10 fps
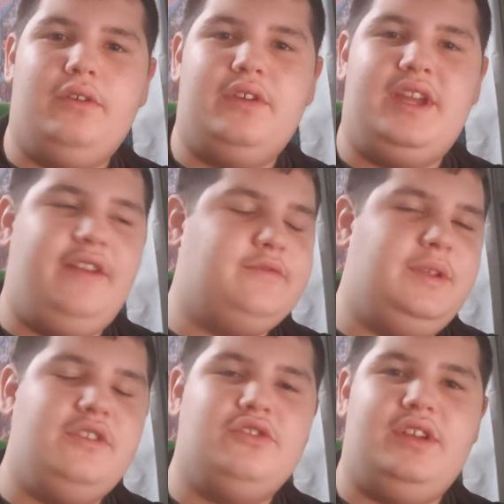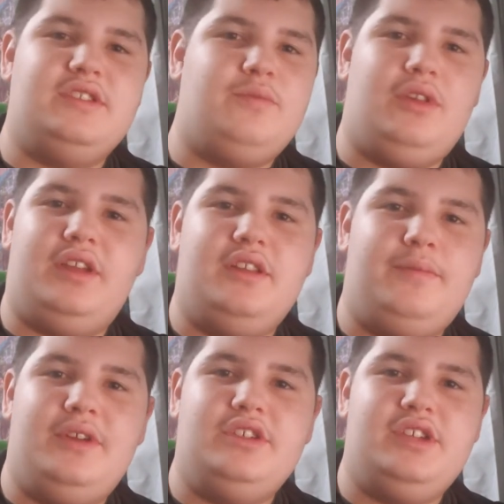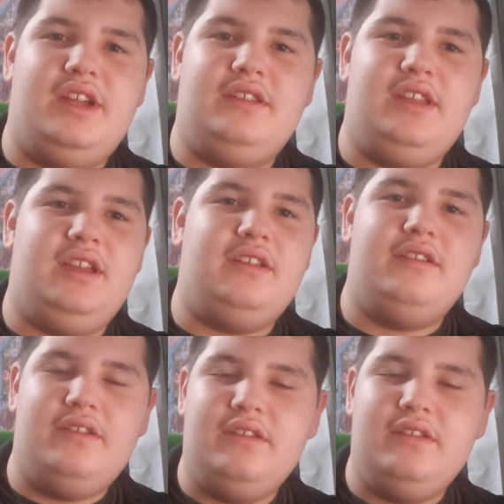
older games, but usually it's more like a depreciated thing.